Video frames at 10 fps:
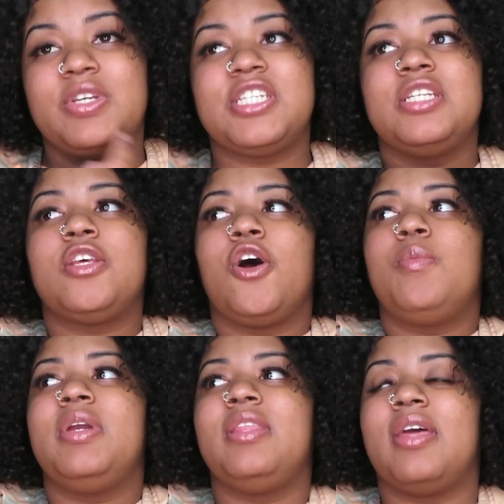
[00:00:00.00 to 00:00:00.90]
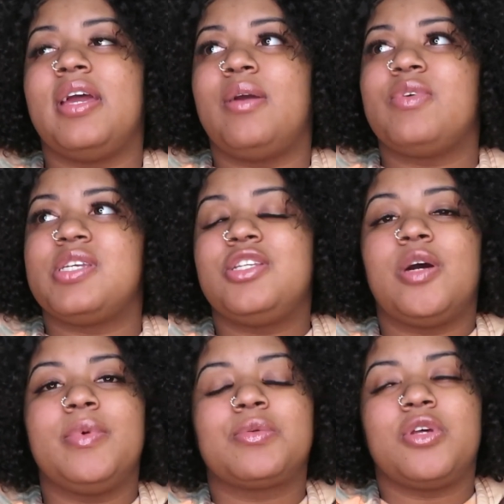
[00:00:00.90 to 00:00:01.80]
when she told me it was
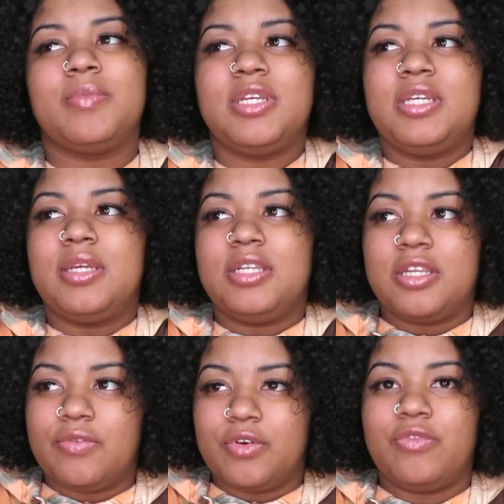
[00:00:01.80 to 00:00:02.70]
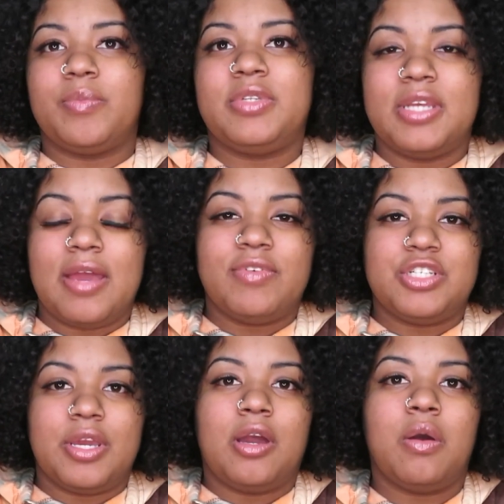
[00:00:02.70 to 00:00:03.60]
going to be difficult for me to have a
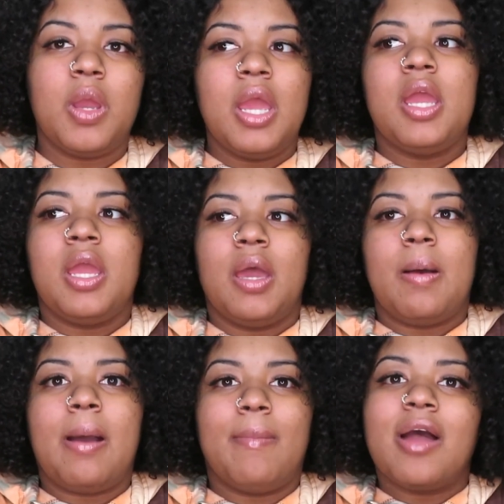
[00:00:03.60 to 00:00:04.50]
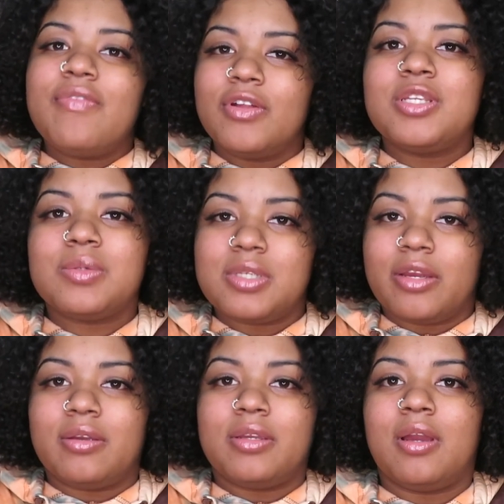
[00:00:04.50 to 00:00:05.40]
child, my feelings was
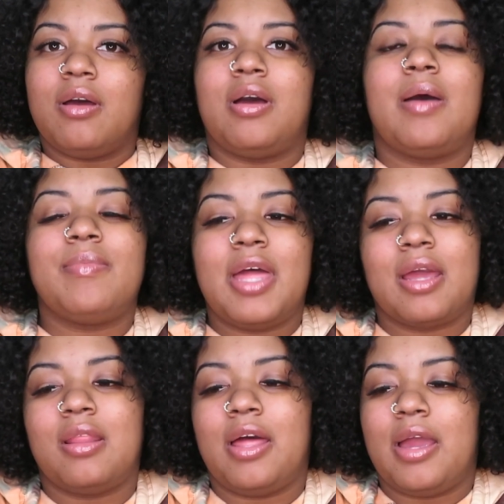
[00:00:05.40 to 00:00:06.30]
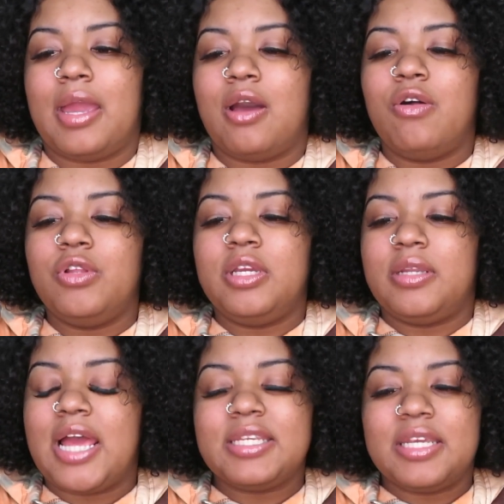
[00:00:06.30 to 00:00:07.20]
hurt, y'all. I'm not gonna lie.
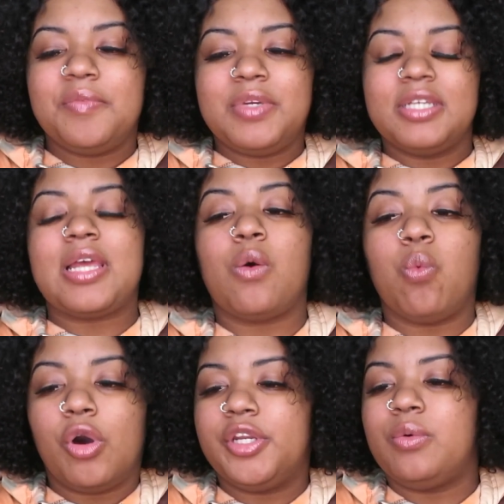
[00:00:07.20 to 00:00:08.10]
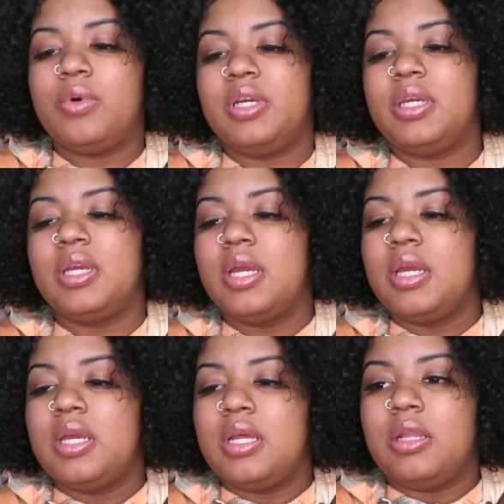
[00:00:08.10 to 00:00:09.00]
Not saying because I wanted one.
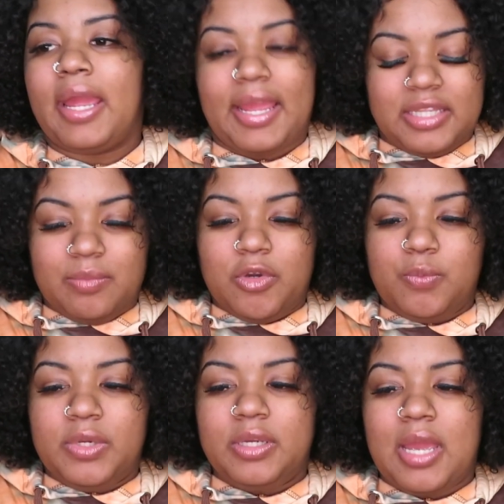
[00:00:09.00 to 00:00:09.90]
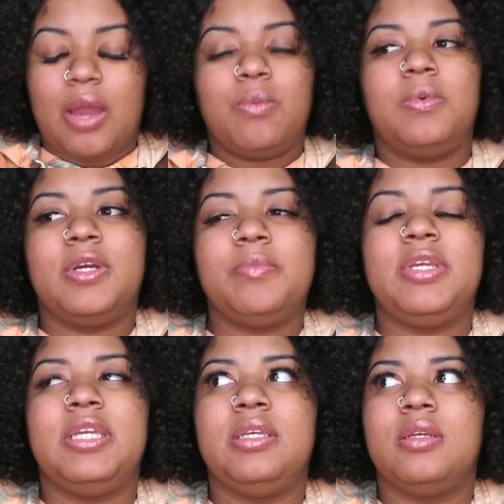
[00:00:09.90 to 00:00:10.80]
Like at the moment, I
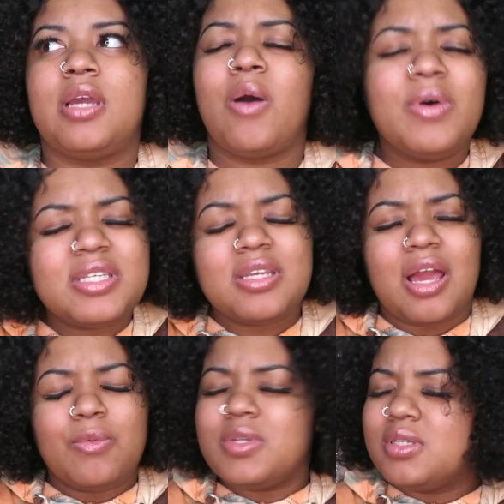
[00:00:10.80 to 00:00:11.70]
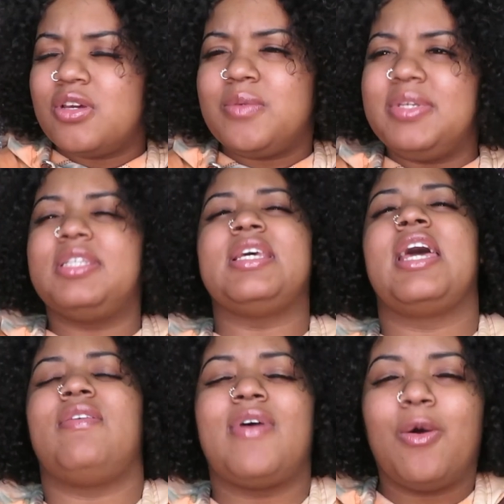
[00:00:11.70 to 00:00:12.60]
wasn't gonna be
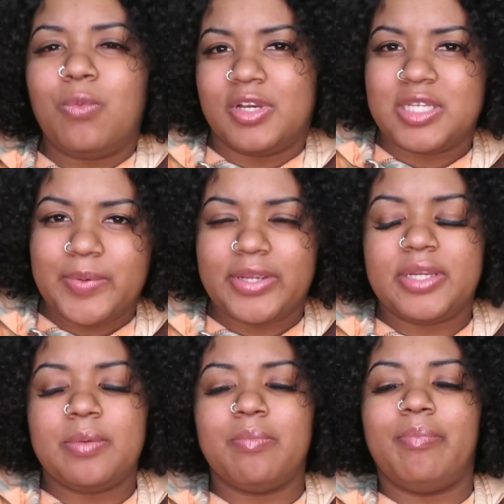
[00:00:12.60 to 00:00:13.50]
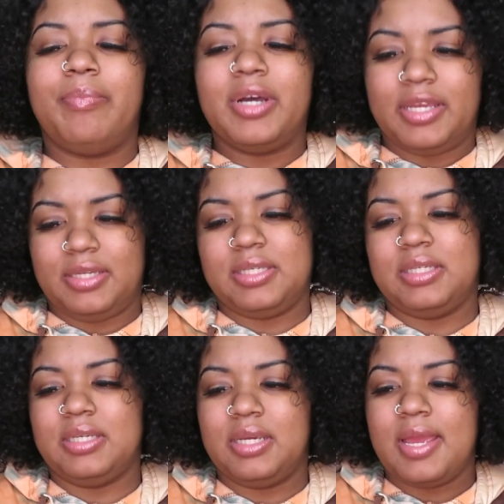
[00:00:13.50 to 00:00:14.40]
sad if I was pregnant, but
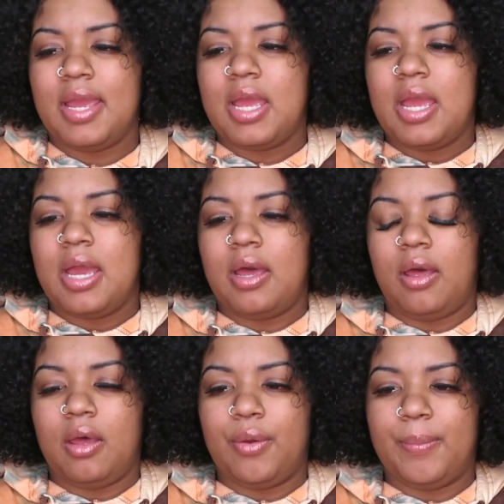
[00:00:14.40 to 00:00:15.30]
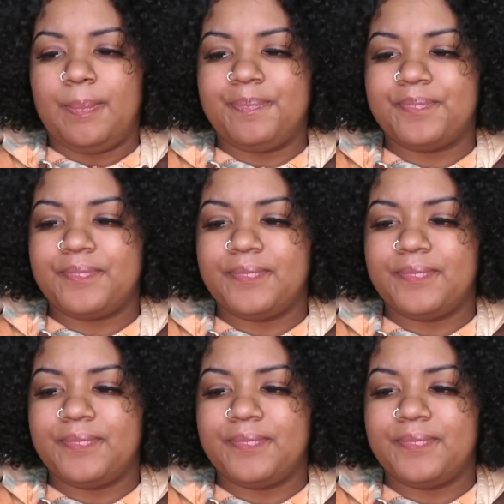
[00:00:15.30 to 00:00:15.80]
I'm